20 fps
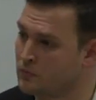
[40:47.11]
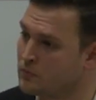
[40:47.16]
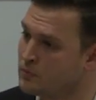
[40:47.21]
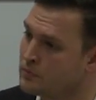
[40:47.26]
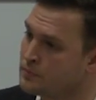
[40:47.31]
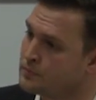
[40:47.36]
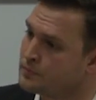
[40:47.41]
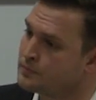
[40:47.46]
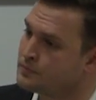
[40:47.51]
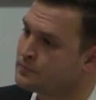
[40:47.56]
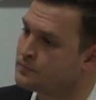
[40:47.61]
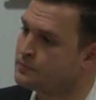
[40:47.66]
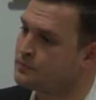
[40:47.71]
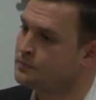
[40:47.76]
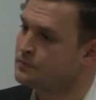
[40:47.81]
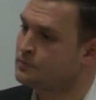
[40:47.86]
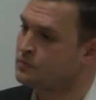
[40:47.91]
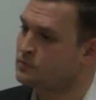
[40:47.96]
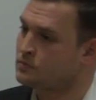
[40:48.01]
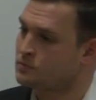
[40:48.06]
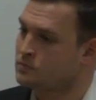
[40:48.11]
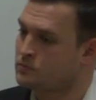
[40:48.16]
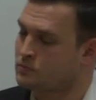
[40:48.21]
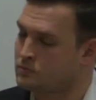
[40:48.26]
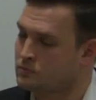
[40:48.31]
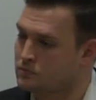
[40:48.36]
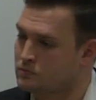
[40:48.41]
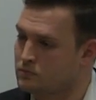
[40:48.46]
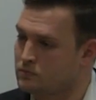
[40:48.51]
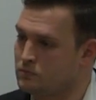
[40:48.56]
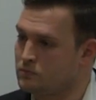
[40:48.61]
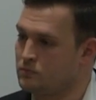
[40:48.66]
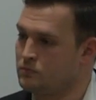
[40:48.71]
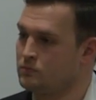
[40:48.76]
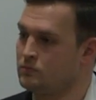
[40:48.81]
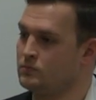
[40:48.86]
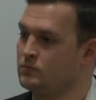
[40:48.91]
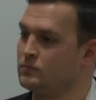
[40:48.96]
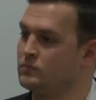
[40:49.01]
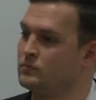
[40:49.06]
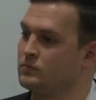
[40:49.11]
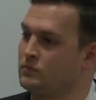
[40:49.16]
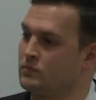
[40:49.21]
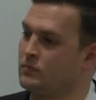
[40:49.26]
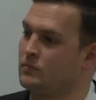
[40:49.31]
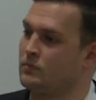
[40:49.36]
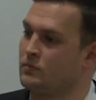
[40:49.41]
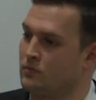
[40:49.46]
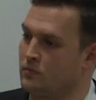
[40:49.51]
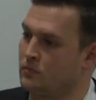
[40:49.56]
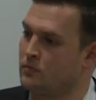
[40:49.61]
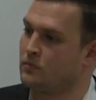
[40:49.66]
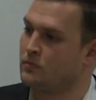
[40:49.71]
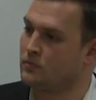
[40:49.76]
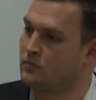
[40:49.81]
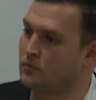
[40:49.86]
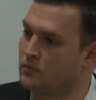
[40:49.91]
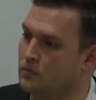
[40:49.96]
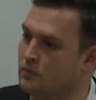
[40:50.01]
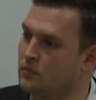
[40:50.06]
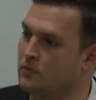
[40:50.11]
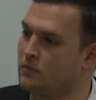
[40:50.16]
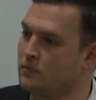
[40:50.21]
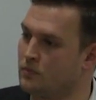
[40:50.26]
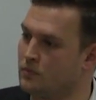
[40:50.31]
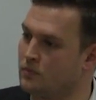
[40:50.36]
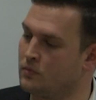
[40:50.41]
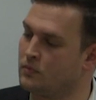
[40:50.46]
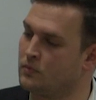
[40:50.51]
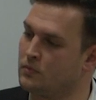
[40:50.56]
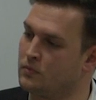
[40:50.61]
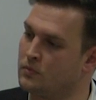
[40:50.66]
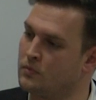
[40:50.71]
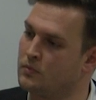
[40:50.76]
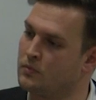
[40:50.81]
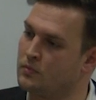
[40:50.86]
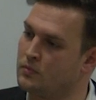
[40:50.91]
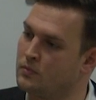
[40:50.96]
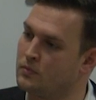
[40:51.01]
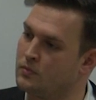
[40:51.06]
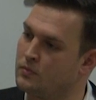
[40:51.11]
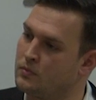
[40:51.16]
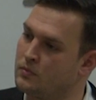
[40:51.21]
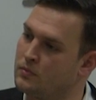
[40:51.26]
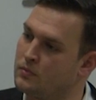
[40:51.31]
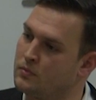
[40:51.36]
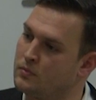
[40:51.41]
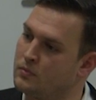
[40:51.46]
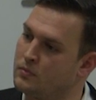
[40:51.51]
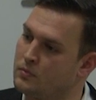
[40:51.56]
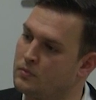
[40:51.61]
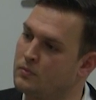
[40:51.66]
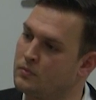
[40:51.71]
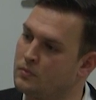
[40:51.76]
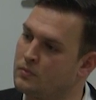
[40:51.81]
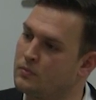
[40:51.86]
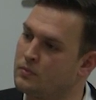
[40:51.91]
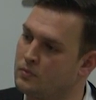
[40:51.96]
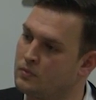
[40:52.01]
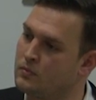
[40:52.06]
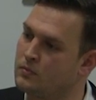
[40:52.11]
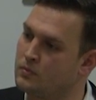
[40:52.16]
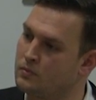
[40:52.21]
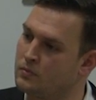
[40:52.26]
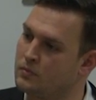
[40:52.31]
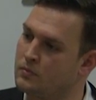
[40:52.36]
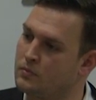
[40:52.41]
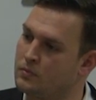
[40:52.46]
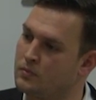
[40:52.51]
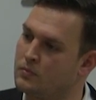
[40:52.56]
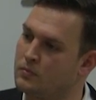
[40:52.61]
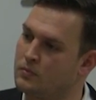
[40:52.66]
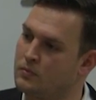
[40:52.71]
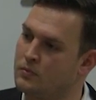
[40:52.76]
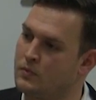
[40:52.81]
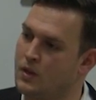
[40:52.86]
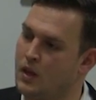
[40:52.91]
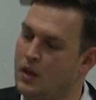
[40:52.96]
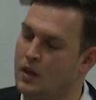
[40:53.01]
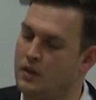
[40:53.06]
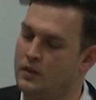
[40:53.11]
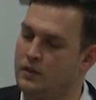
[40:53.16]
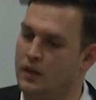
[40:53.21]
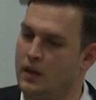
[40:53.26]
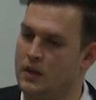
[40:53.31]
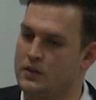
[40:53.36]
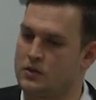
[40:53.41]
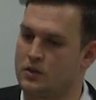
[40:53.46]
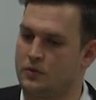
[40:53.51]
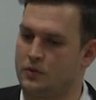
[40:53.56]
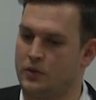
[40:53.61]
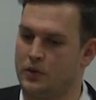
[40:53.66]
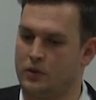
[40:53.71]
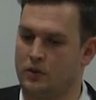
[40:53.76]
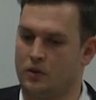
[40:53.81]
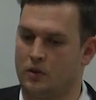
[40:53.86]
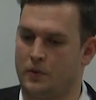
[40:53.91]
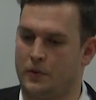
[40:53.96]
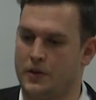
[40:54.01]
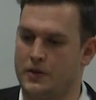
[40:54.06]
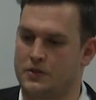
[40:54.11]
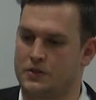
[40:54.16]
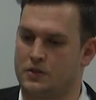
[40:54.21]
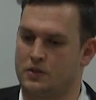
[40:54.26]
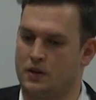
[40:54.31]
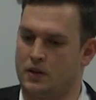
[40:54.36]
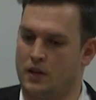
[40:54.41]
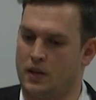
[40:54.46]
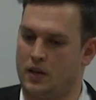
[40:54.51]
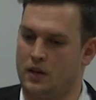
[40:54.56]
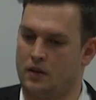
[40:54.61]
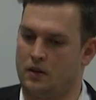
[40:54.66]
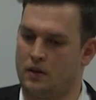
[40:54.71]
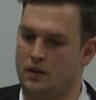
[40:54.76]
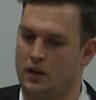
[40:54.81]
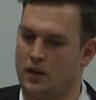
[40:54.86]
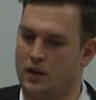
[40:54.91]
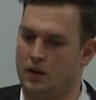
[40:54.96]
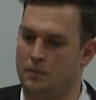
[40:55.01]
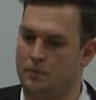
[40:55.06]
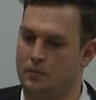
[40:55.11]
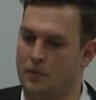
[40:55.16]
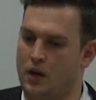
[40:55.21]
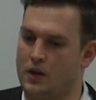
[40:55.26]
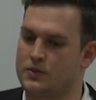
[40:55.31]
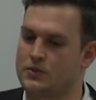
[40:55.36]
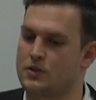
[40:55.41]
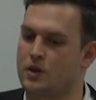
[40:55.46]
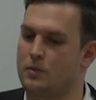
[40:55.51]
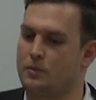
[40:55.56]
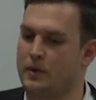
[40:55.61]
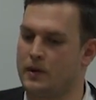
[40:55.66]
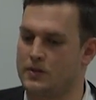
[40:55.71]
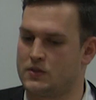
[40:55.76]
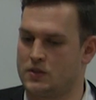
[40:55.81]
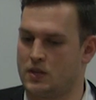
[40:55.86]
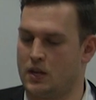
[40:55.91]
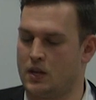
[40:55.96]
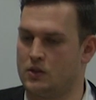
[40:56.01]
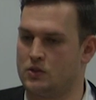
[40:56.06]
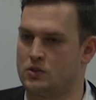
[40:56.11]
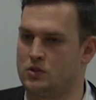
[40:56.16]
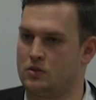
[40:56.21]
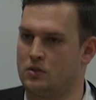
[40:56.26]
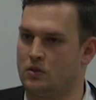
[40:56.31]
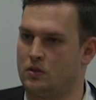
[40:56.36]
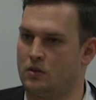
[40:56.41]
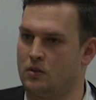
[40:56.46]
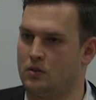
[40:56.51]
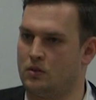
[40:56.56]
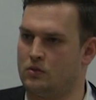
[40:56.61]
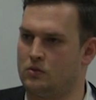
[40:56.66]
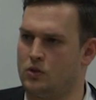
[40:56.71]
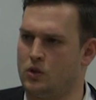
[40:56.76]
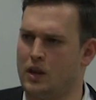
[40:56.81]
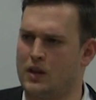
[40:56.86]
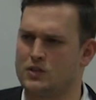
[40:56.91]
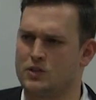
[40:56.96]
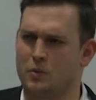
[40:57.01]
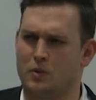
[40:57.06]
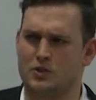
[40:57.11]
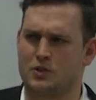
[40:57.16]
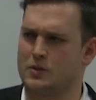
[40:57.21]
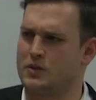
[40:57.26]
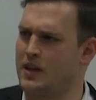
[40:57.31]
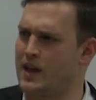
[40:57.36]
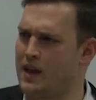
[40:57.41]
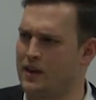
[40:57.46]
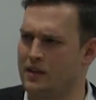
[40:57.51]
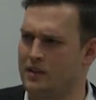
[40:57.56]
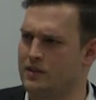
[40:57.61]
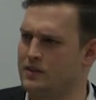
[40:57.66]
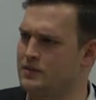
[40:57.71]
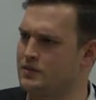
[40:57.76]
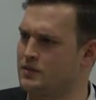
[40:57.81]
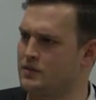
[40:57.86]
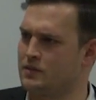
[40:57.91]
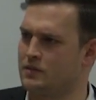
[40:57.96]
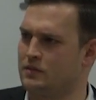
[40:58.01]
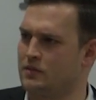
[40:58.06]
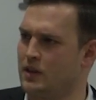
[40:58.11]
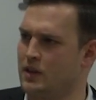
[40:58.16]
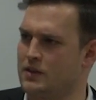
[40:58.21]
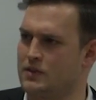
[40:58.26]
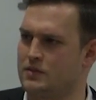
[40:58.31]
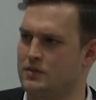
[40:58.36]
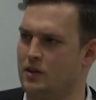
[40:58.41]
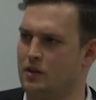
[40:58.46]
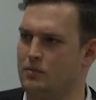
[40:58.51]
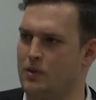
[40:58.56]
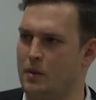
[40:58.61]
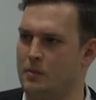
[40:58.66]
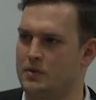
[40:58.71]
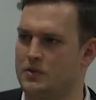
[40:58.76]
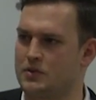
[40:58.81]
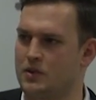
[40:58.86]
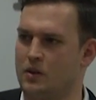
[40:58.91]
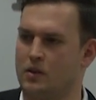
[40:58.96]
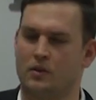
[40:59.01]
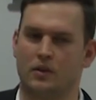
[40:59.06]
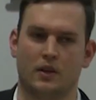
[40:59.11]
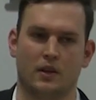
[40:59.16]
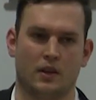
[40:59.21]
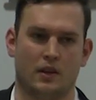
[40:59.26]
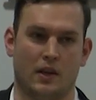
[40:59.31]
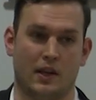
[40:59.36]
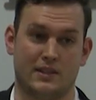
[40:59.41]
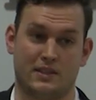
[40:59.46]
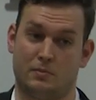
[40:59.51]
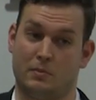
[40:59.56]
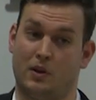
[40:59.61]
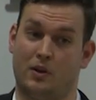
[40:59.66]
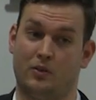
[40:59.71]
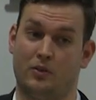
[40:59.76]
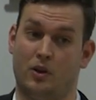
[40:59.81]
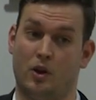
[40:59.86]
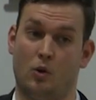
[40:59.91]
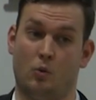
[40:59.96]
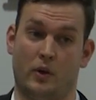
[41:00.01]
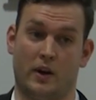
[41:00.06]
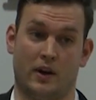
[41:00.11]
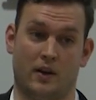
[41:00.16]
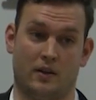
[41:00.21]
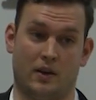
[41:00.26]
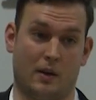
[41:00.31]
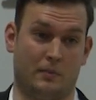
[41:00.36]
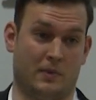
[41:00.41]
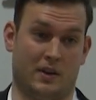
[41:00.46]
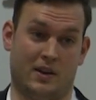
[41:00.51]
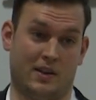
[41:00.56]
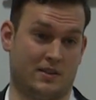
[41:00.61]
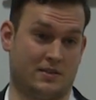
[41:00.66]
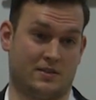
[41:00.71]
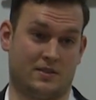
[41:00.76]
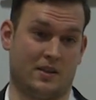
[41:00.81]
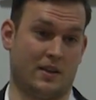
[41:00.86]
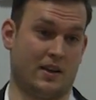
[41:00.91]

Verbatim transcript: advice that you would give to students in college now to, so they can be more prepared for the business world? Yeah, it's a really good question, and um, I'll start by saying, do you guys know where Juniata is? Yes, no, maybe so. It's in the middle of nowhere. I mean, it's